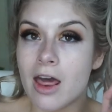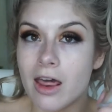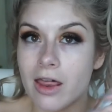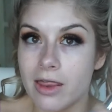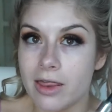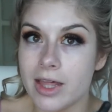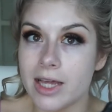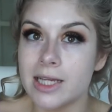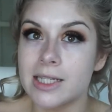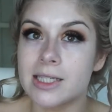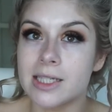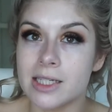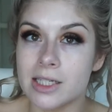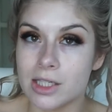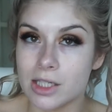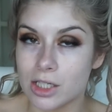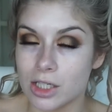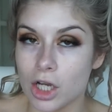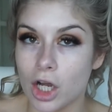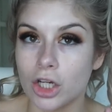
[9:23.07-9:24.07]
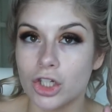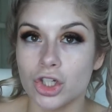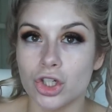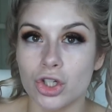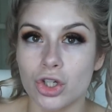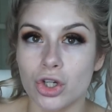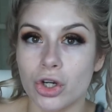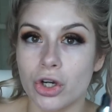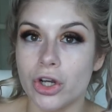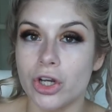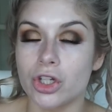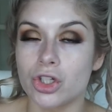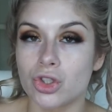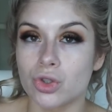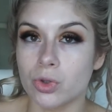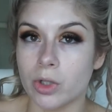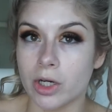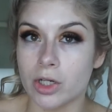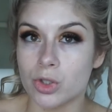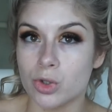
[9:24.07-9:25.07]
This is such a good
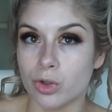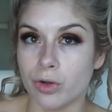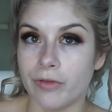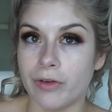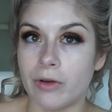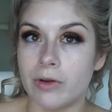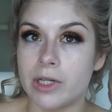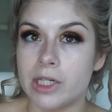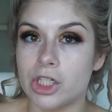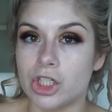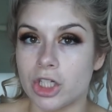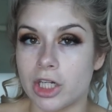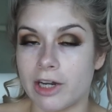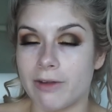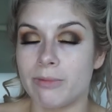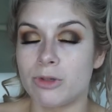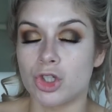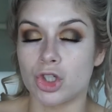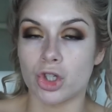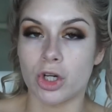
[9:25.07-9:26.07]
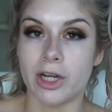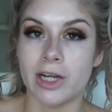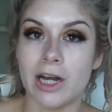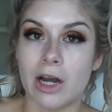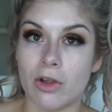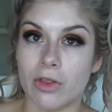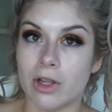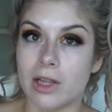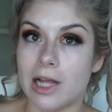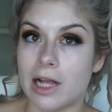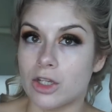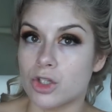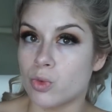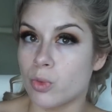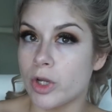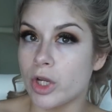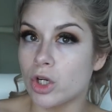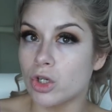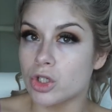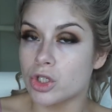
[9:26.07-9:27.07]
drugstore foundation. I've been trying it out the last
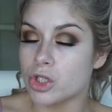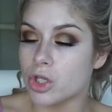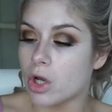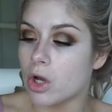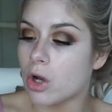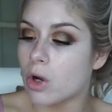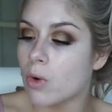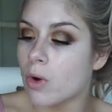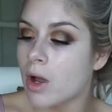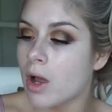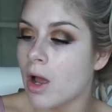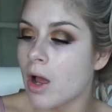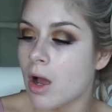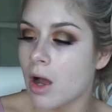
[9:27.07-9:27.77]
week or so.